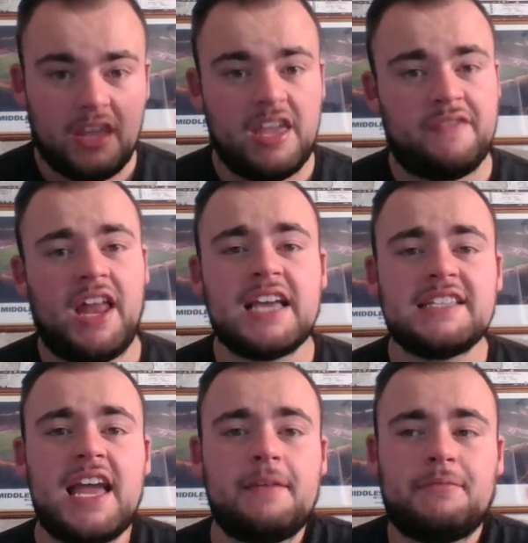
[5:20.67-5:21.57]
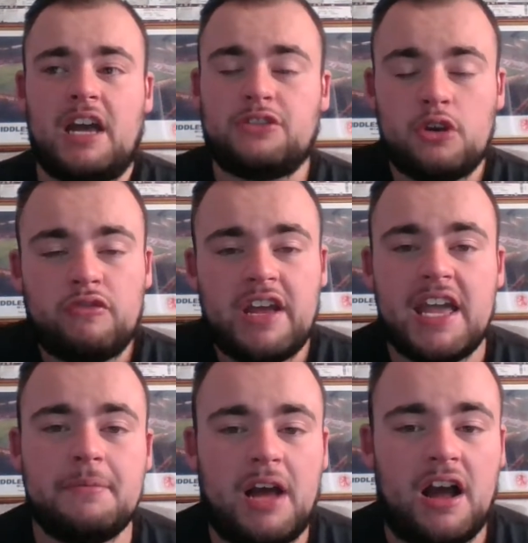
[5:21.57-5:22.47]
yeah, for Lacazette, I do
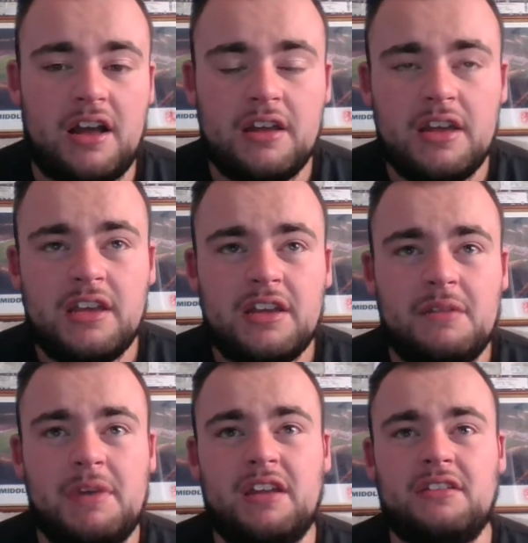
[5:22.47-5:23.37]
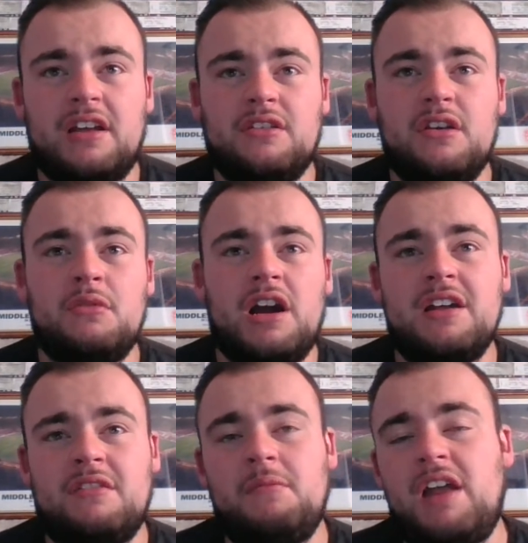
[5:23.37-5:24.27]
rate him. I do
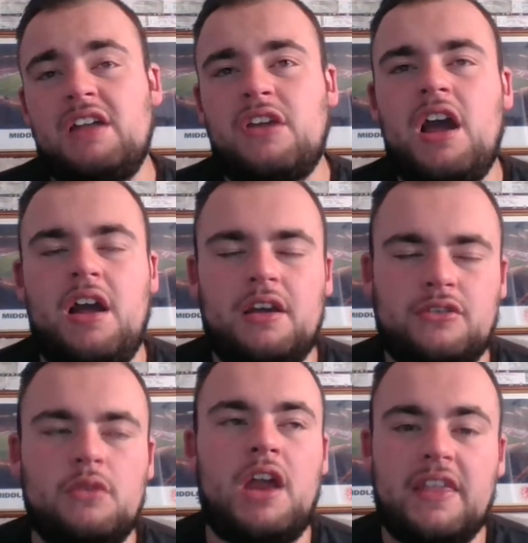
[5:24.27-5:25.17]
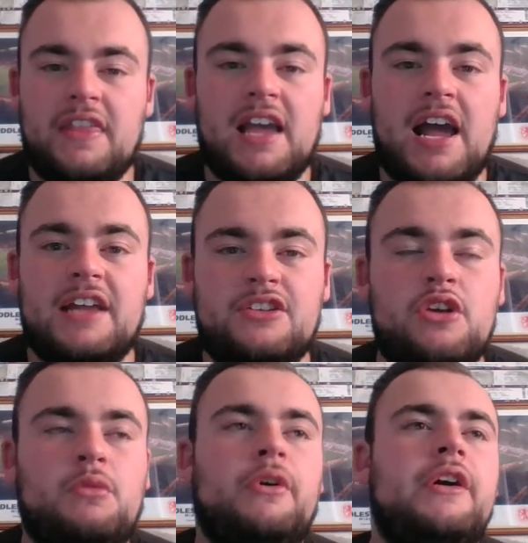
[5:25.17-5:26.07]
like the guy, I do.